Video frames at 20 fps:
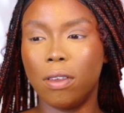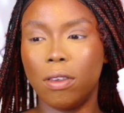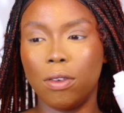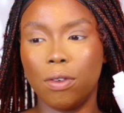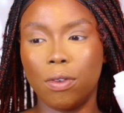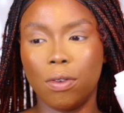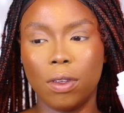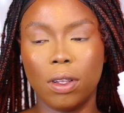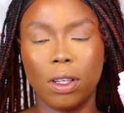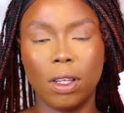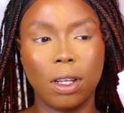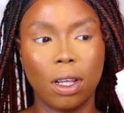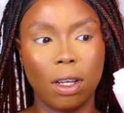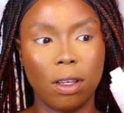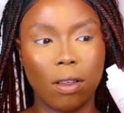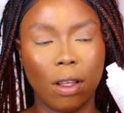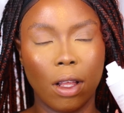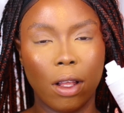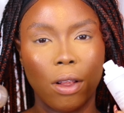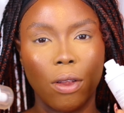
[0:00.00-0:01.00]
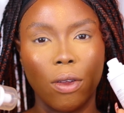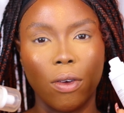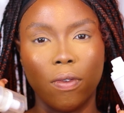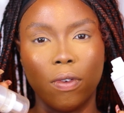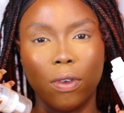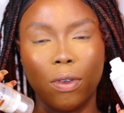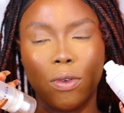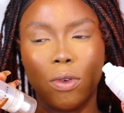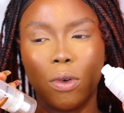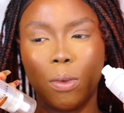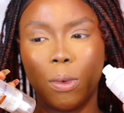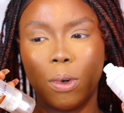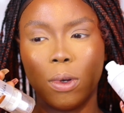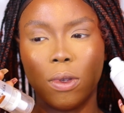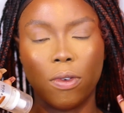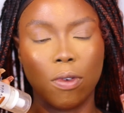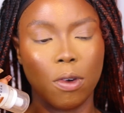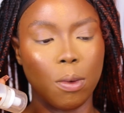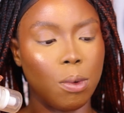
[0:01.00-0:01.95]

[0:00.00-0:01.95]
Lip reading: This is really nice. I love it so much.